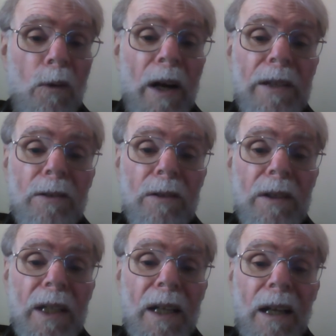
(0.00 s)
Why do you
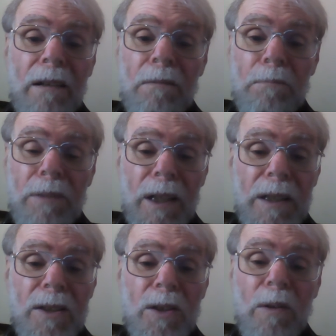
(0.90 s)
think
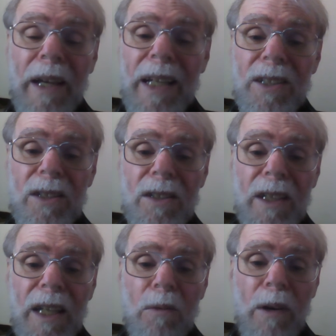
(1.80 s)
Piglet's so anxious
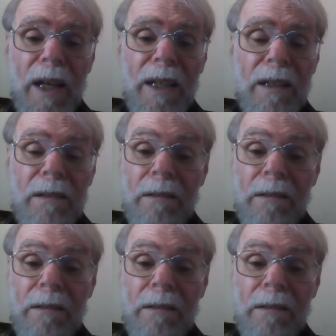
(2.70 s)
to get away?